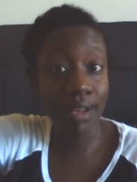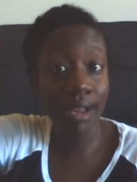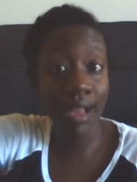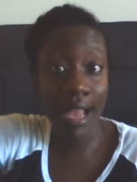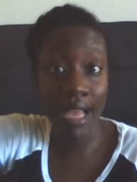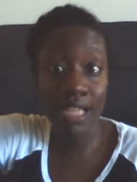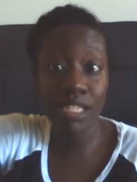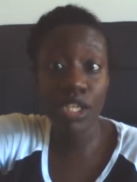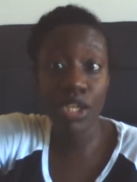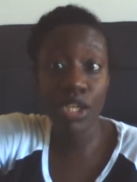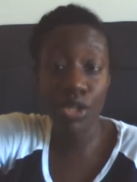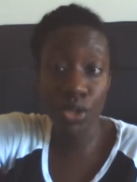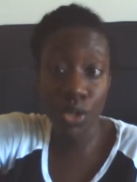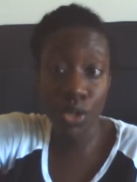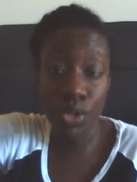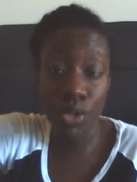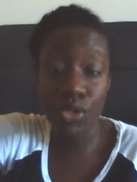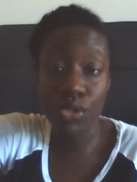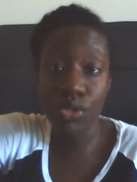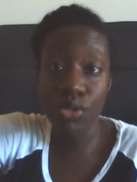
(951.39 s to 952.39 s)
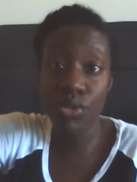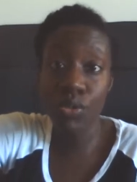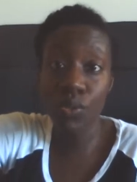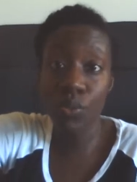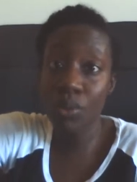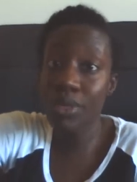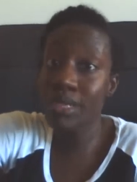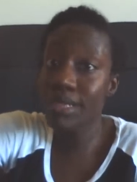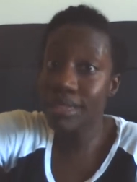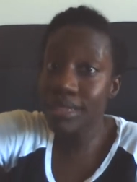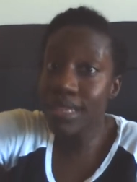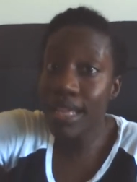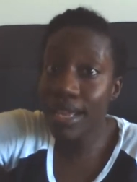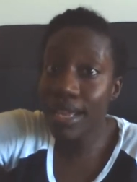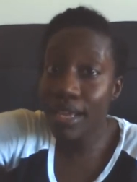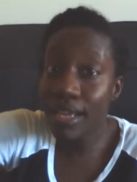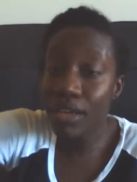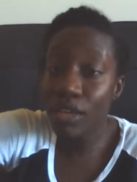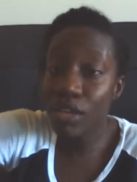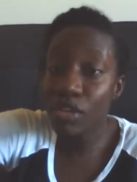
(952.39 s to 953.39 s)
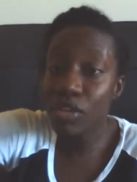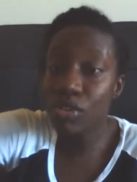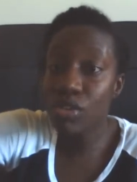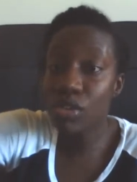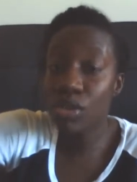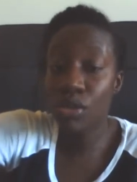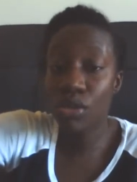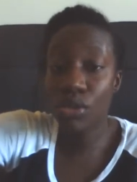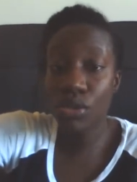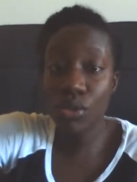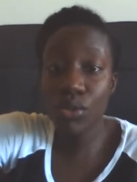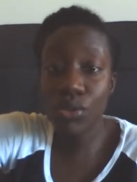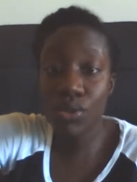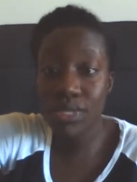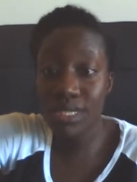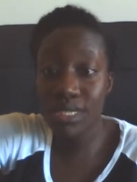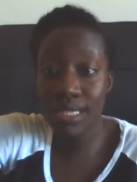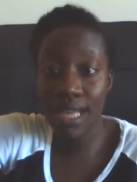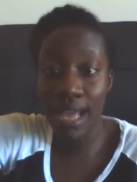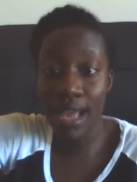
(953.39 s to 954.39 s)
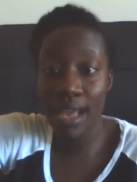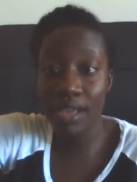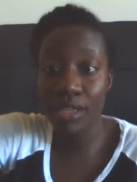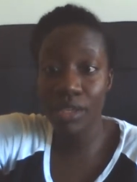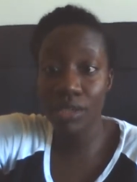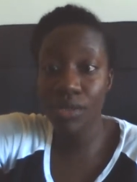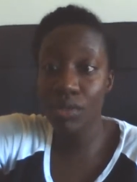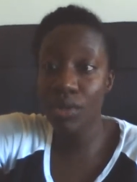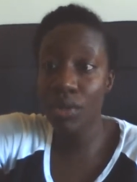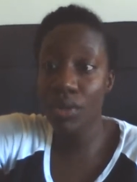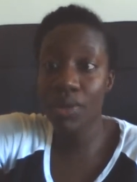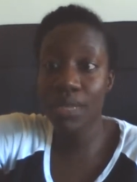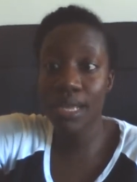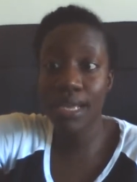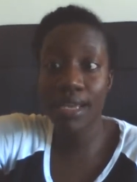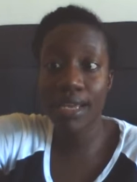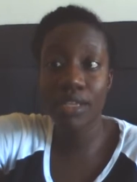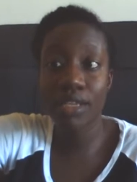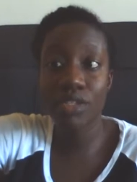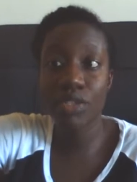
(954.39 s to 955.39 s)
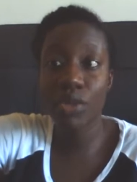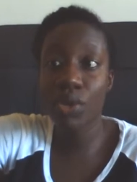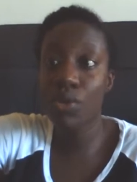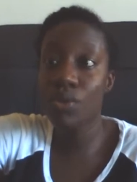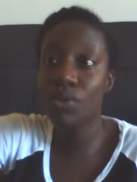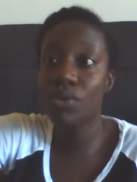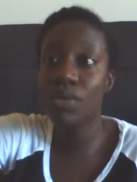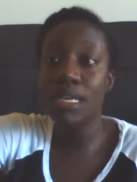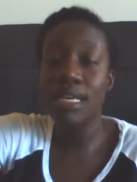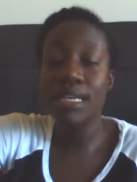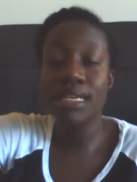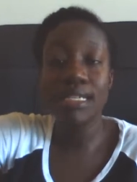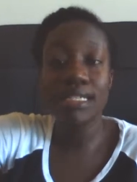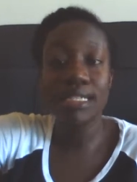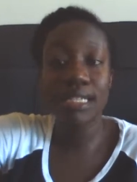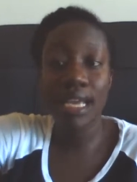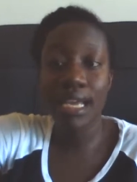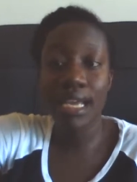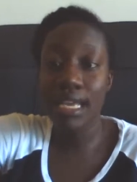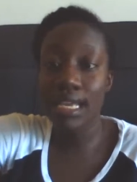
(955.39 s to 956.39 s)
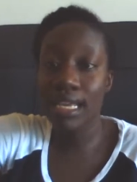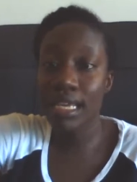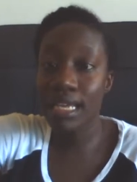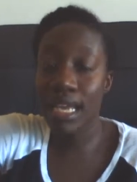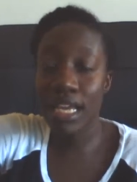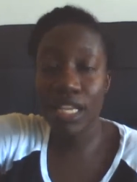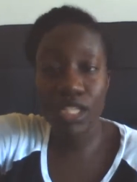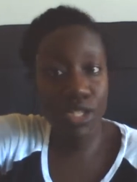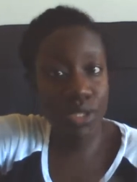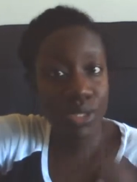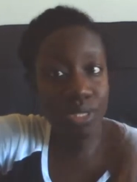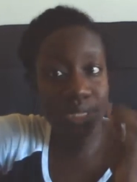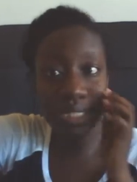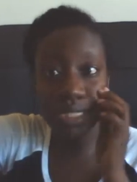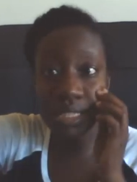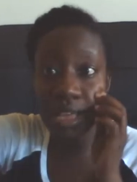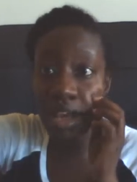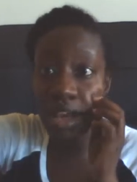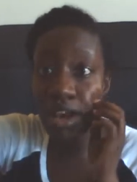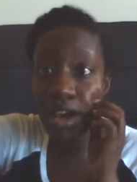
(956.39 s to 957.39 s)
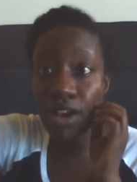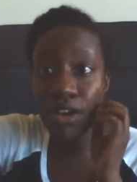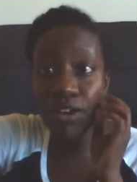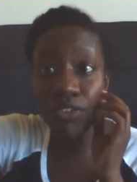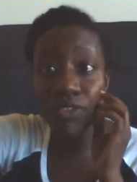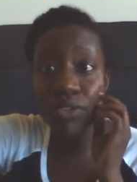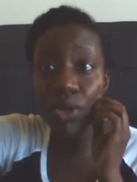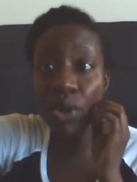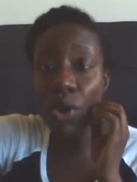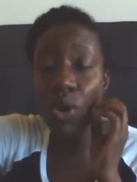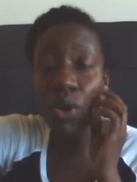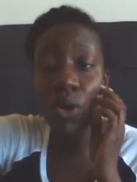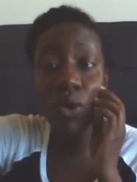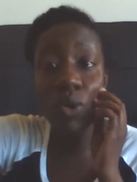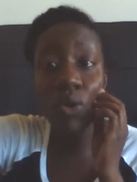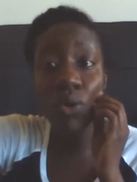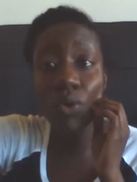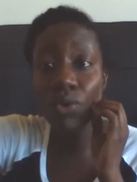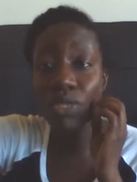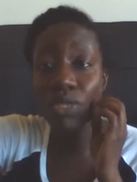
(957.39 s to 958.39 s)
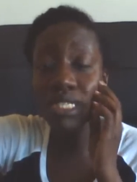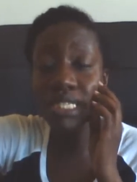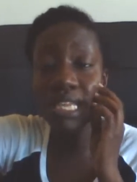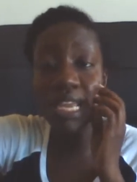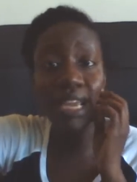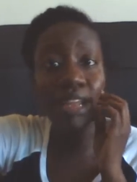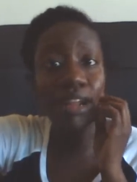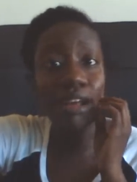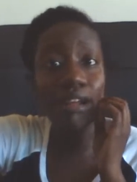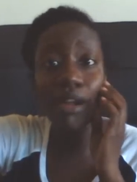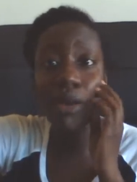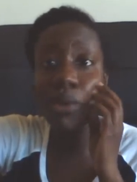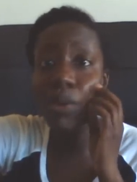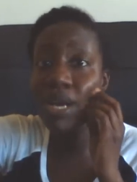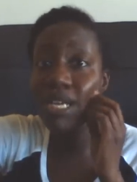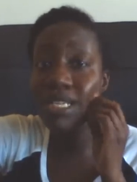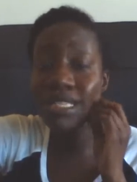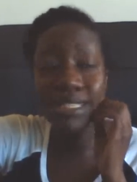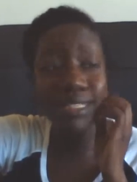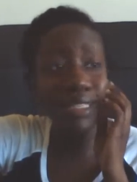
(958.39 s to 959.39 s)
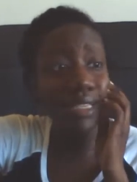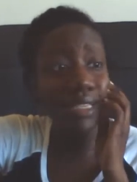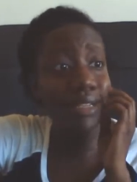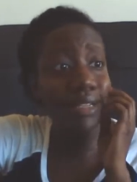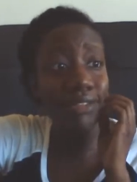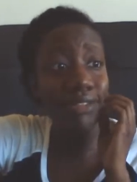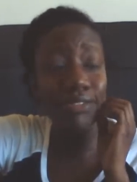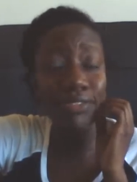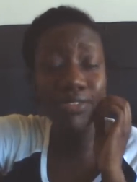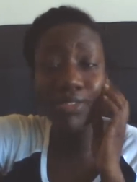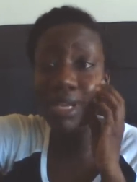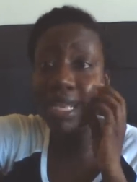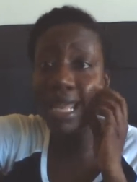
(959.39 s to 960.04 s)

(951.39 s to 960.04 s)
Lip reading: as a nurse would think. So use that, like, don't second guess yourself, the whole staying on a question for